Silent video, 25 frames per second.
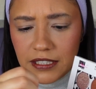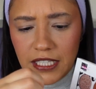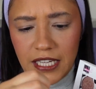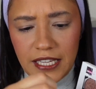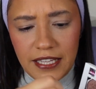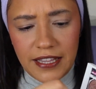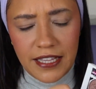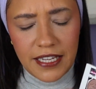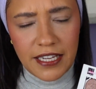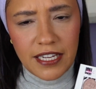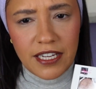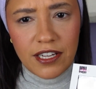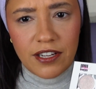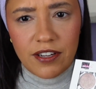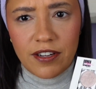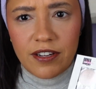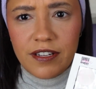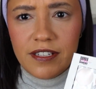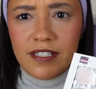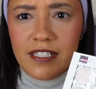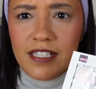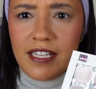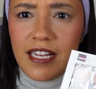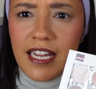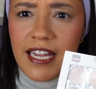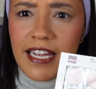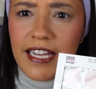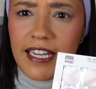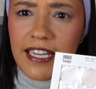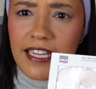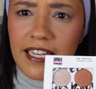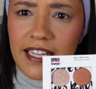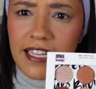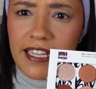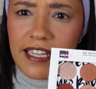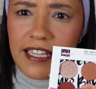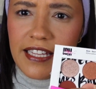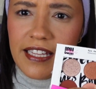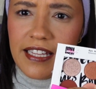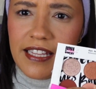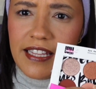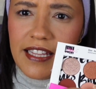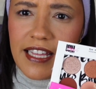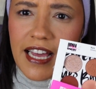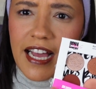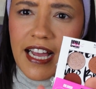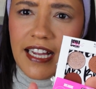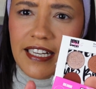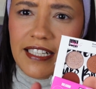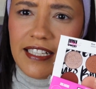I think it goes like
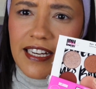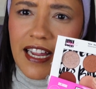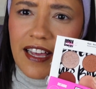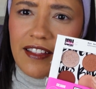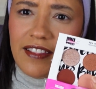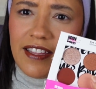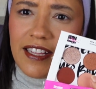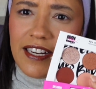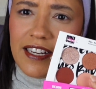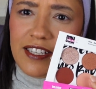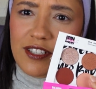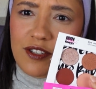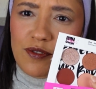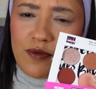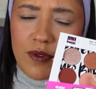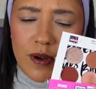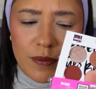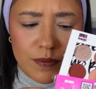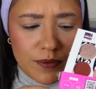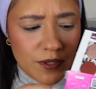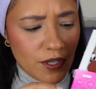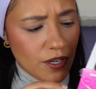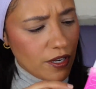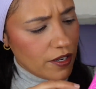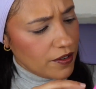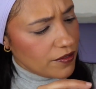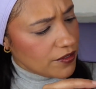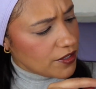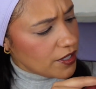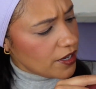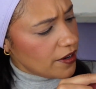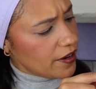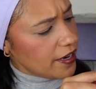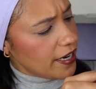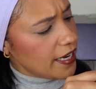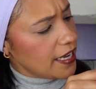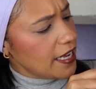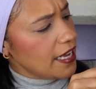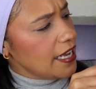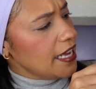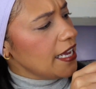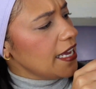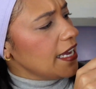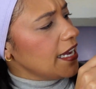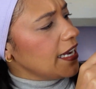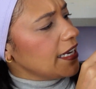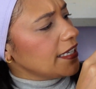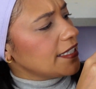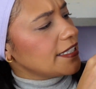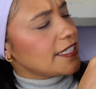that now that it's ripped off. So
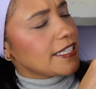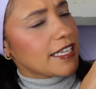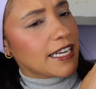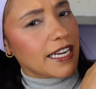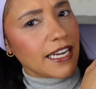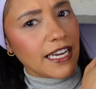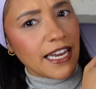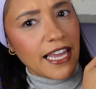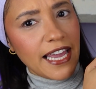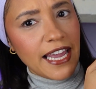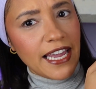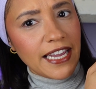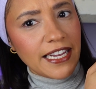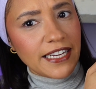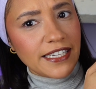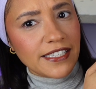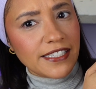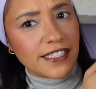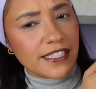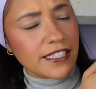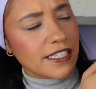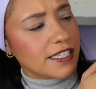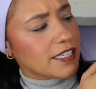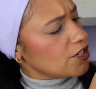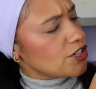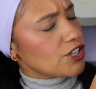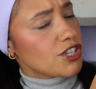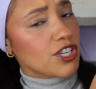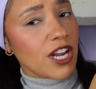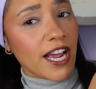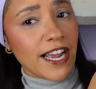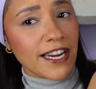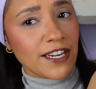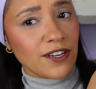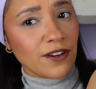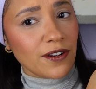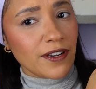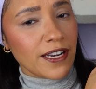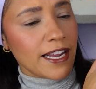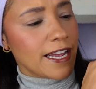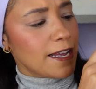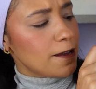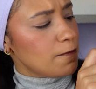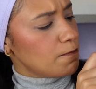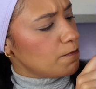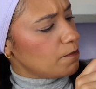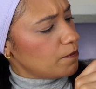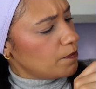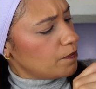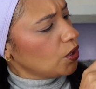it's Glazed, Shine On
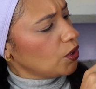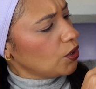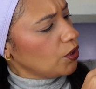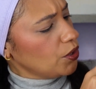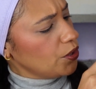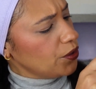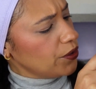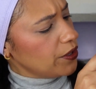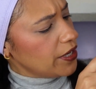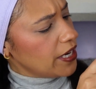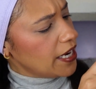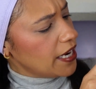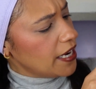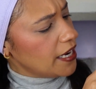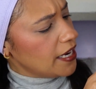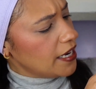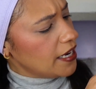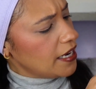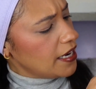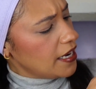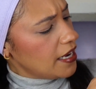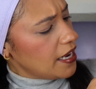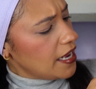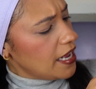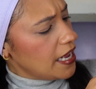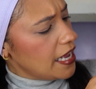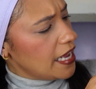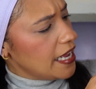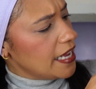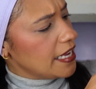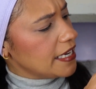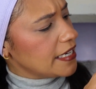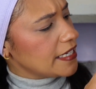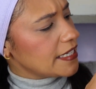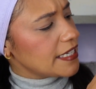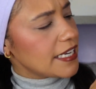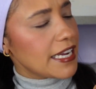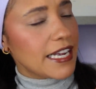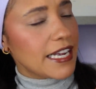'Em, Lunar, and